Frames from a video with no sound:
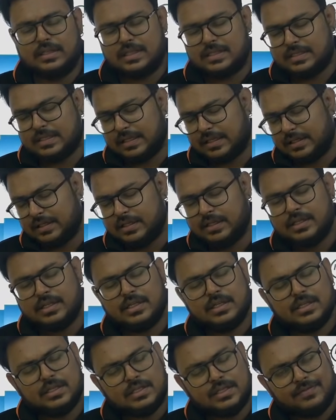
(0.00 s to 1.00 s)
this thing,
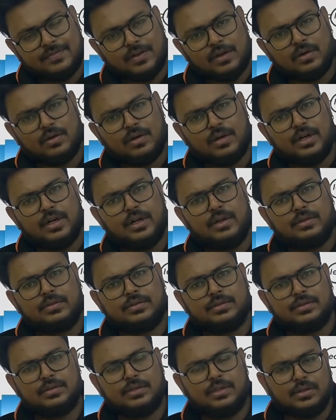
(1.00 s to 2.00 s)

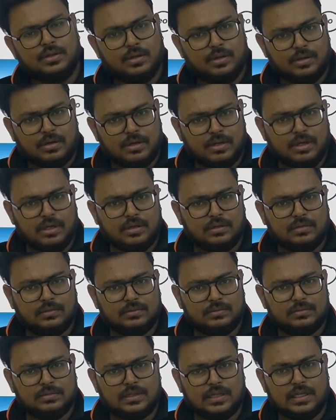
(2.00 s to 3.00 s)
Cephalochordato, Urochordato,
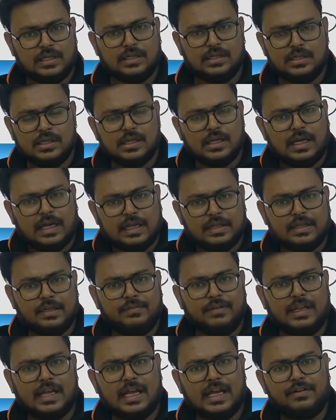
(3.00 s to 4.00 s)
and then
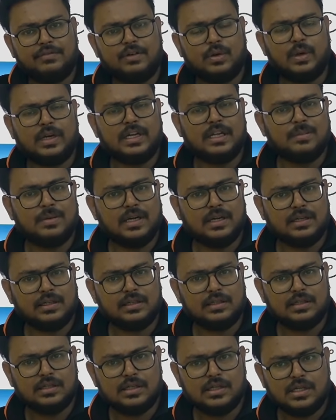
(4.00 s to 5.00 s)
we have vertebrata.
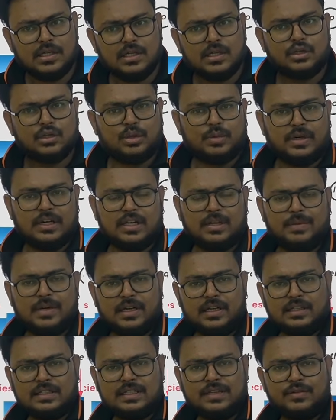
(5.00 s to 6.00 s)
So
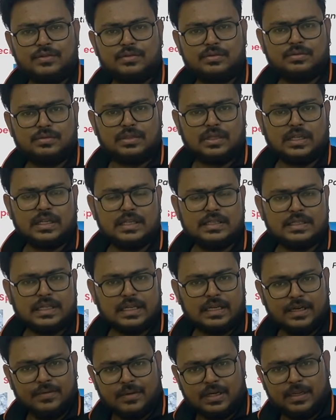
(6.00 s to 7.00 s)
vertebrata is our this
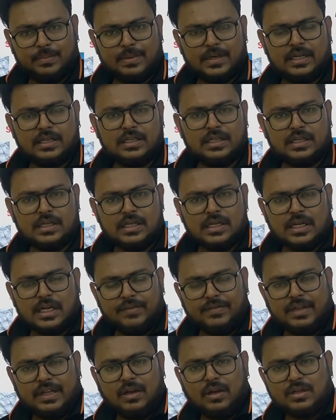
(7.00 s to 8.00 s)
thing. In vertebrata
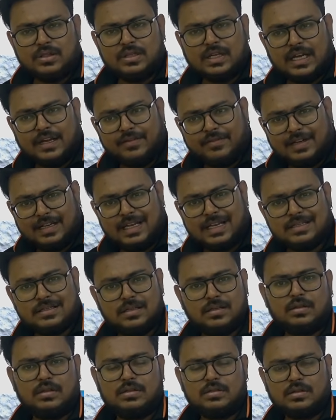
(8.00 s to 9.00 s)
we also have classes
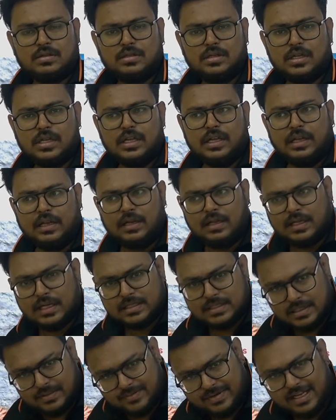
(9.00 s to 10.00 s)
also. In
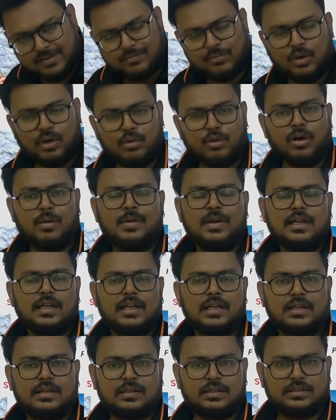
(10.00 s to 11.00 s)
classes we have more common
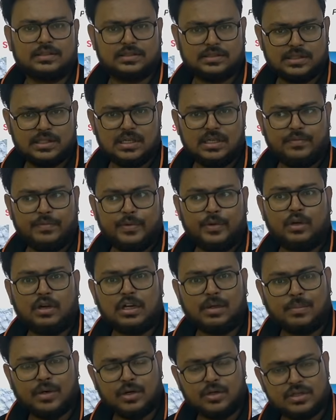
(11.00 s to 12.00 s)
characters. We talk
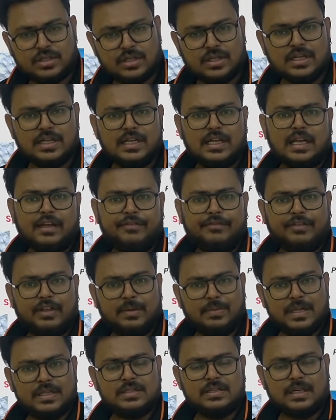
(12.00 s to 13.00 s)
about
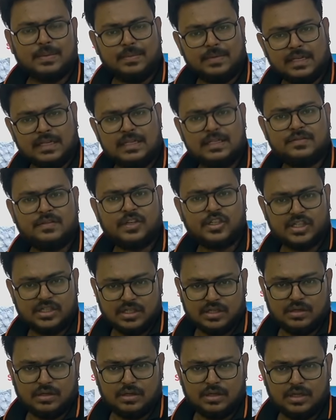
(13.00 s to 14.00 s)
amphibians, reptiles, fishes
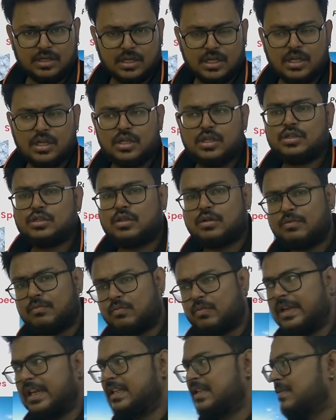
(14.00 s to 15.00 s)
and all. So
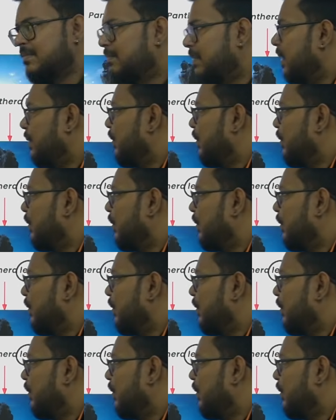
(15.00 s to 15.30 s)
very simple